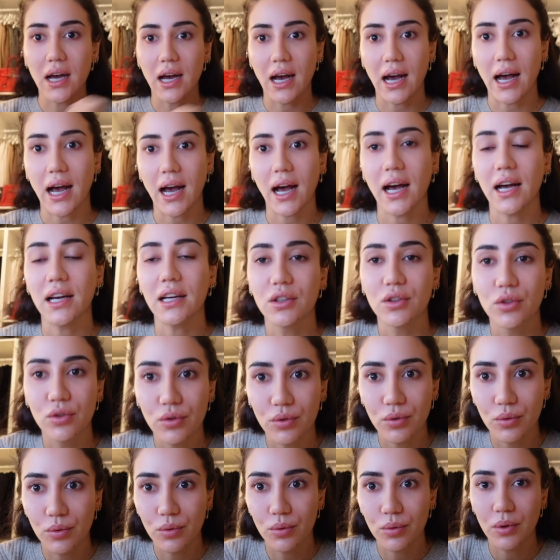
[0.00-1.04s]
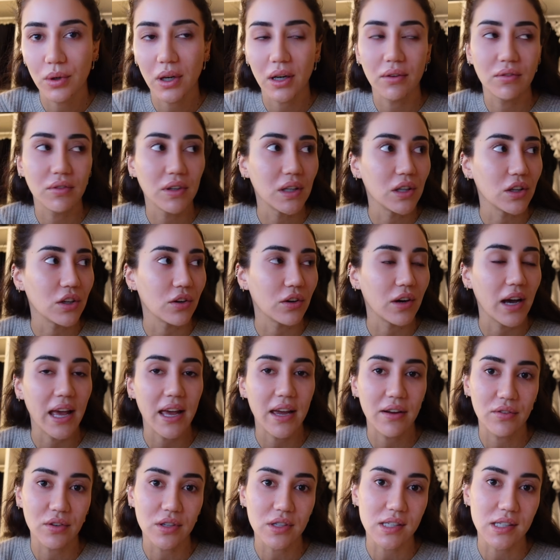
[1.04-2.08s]
I do a video
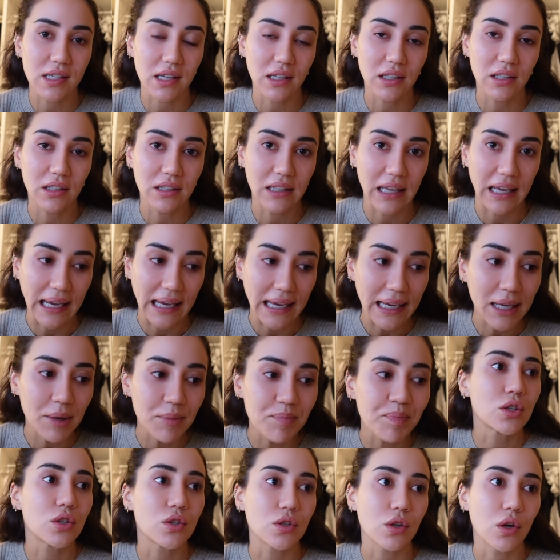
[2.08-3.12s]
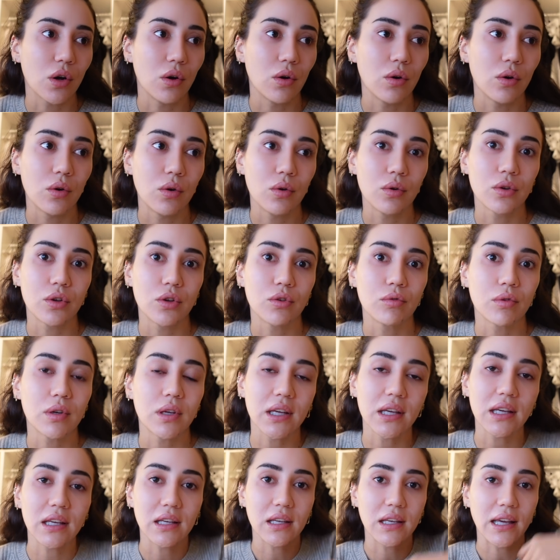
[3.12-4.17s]
every single day, so you
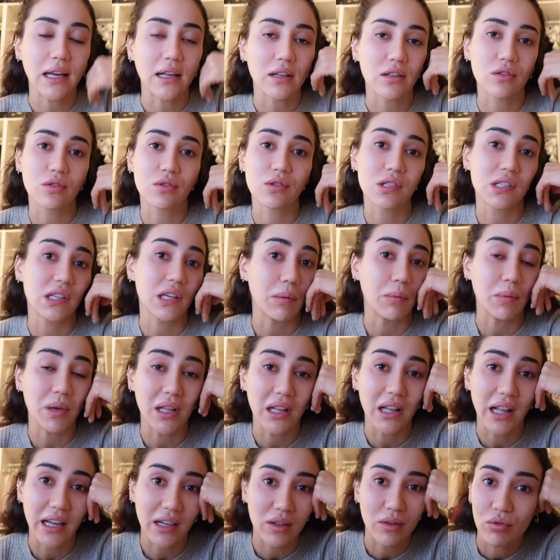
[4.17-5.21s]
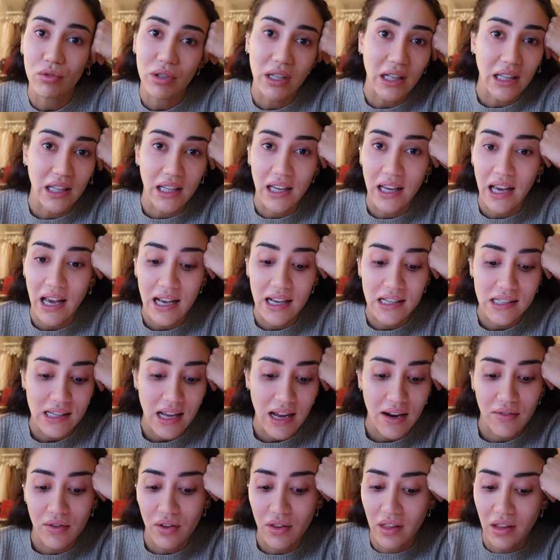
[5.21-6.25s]
can get to see me like really as
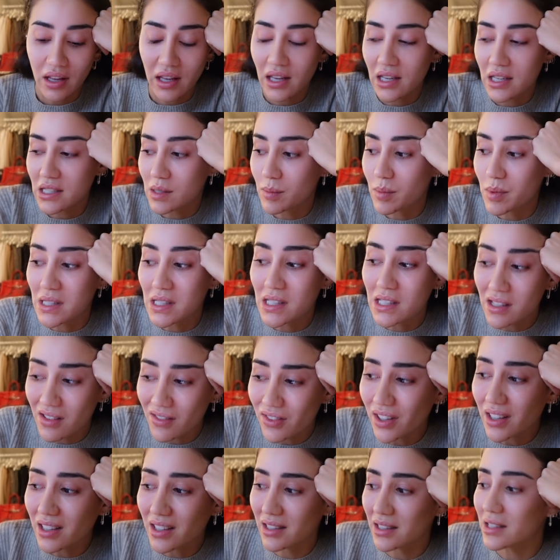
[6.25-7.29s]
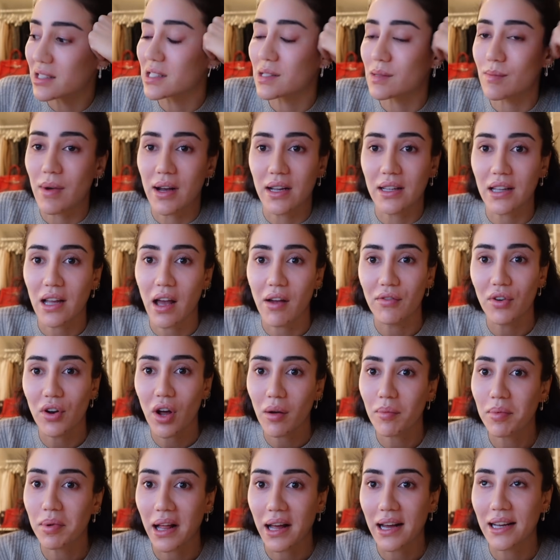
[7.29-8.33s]
everything is. Specifically this month, I have
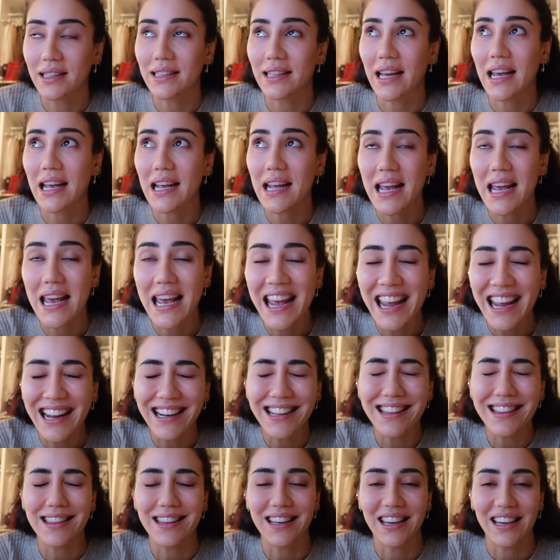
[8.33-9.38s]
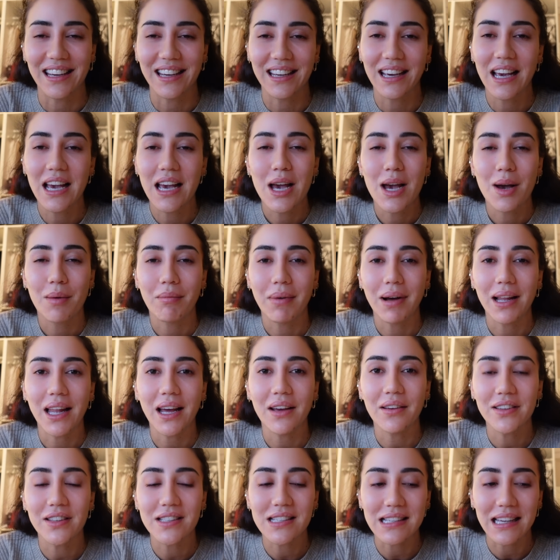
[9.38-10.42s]
not planned anything. My
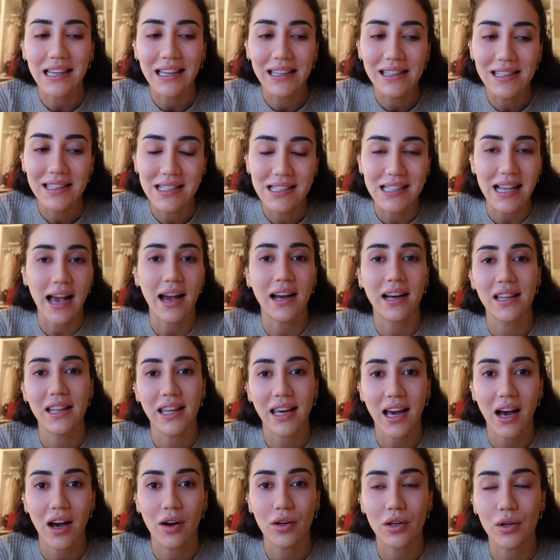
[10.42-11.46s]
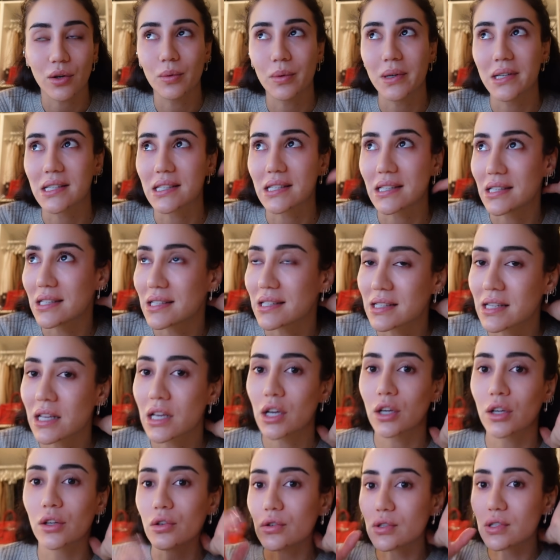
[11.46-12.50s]
life is exactly how it always is.
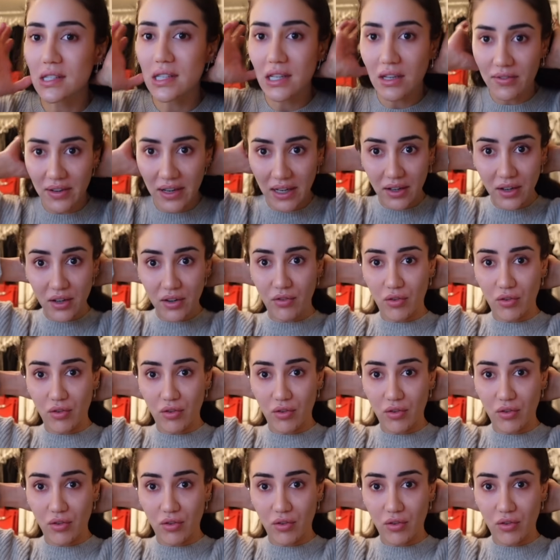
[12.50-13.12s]
You see it very